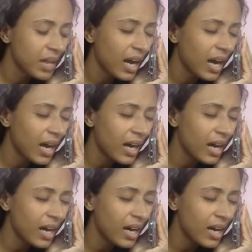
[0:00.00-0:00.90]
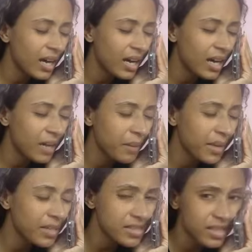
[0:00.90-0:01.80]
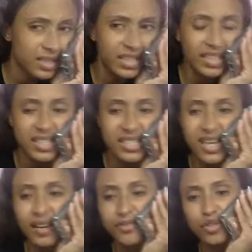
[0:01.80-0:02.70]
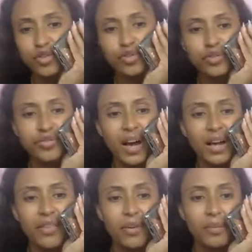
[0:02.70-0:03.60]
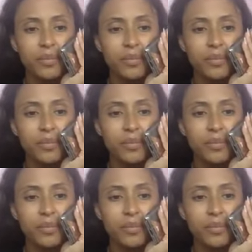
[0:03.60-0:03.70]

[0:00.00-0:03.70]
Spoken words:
Make us clean this afternoon, Father.